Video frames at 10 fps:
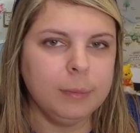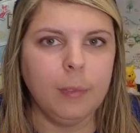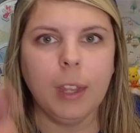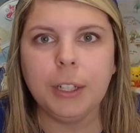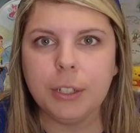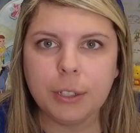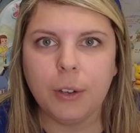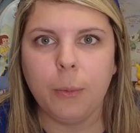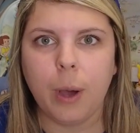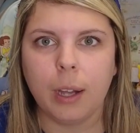let's just
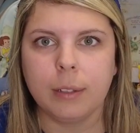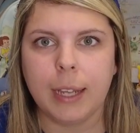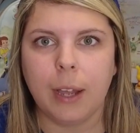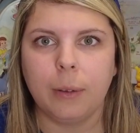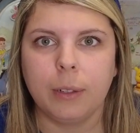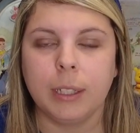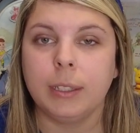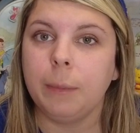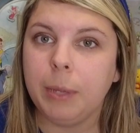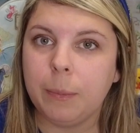go walk down,
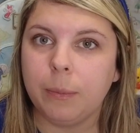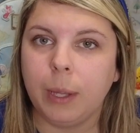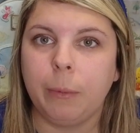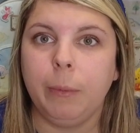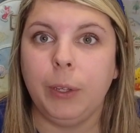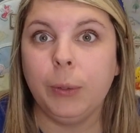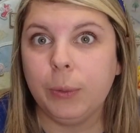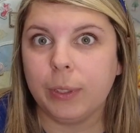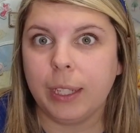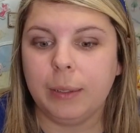because some people, like when we
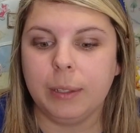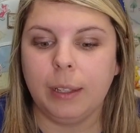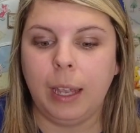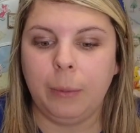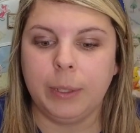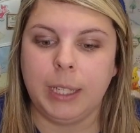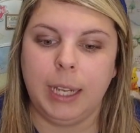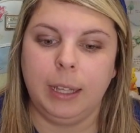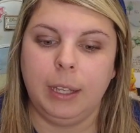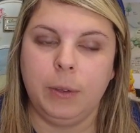googled it, it was
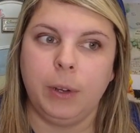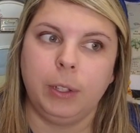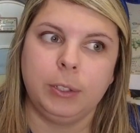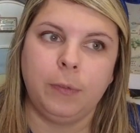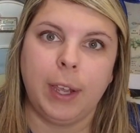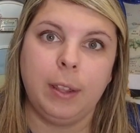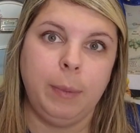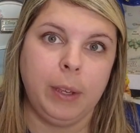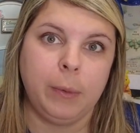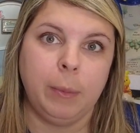saying that you could also find the
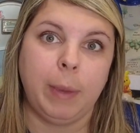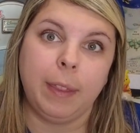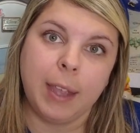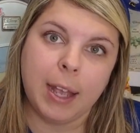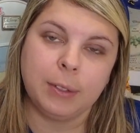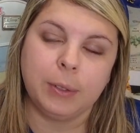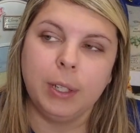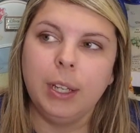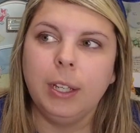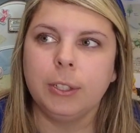pink one by the castle.
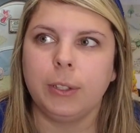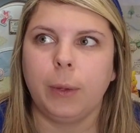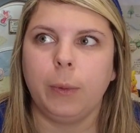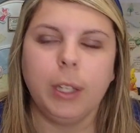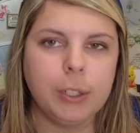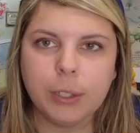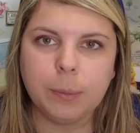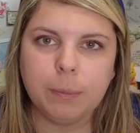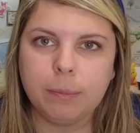So I was like, well, let's just,